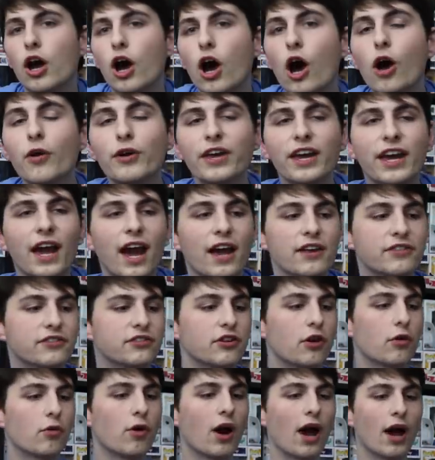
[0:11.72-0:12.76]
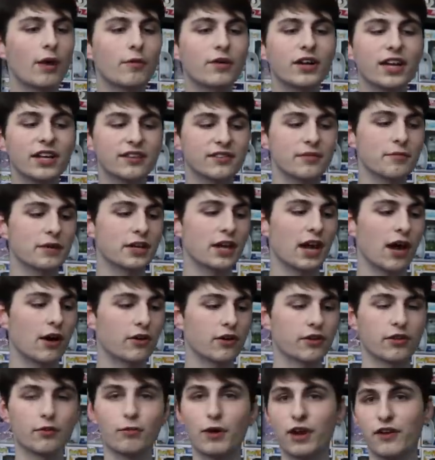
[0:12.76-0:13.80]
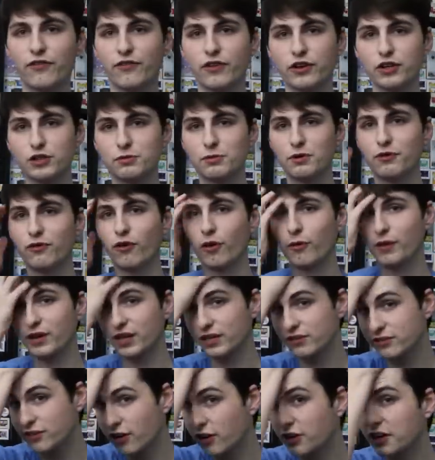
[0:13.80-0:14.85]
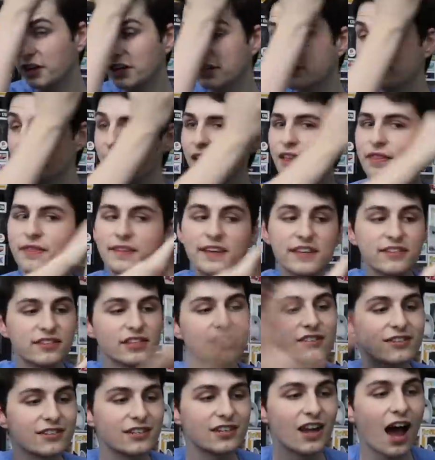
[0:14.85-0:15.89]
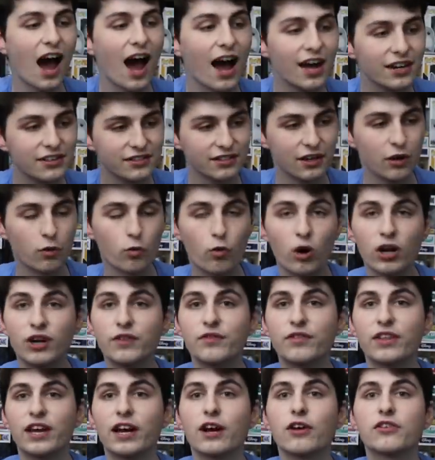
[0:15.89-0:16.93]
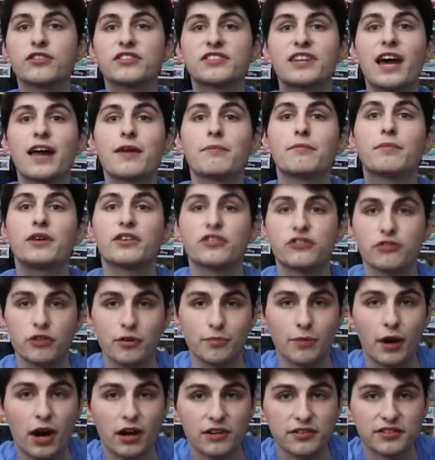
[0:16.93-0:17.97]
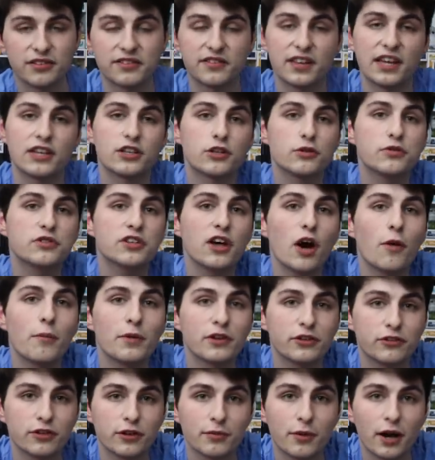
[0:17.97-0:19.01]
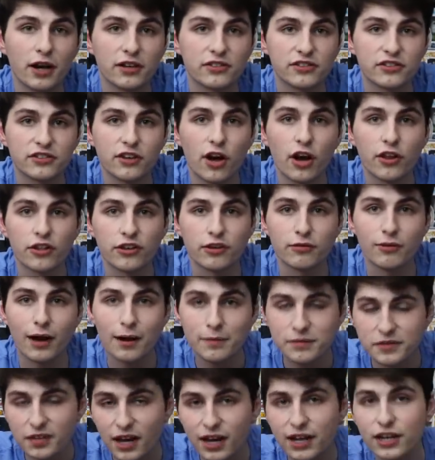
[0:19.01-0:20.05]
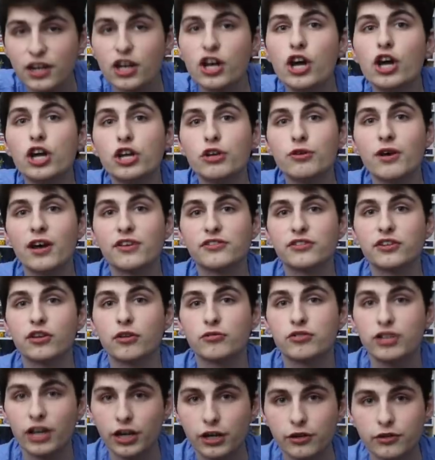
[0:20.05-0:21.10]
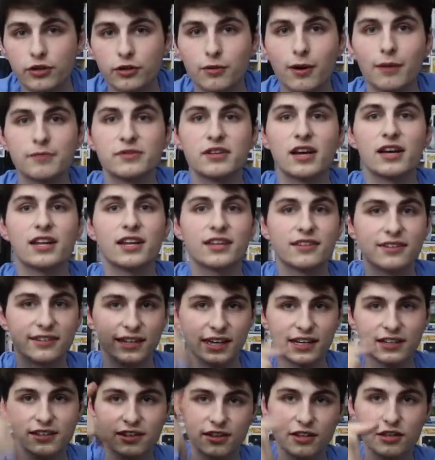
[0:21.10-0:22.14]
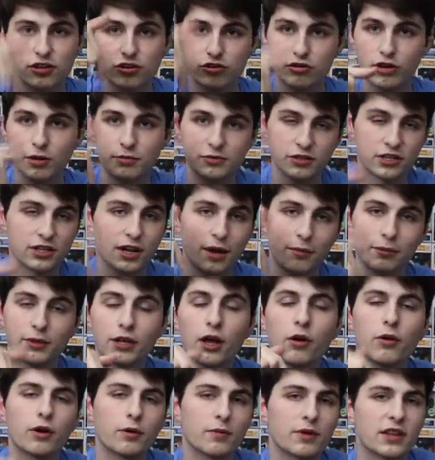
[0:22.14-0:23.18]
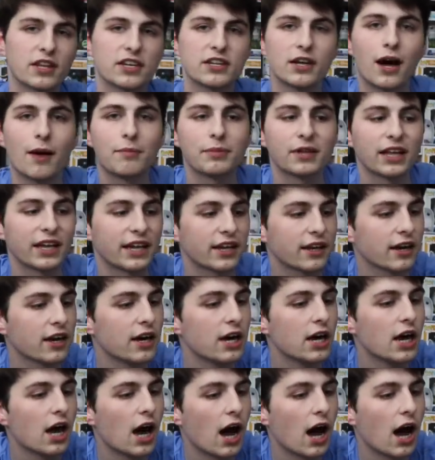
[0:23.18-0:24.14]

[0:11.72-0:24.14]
Okay guys, so I want to get something out of the way first before we get started, is that this is not one of their set mystery boxes. They do sell mystery boxes on their website. You guys can go check out their website. It's linked in the description down below. It'll be the top link.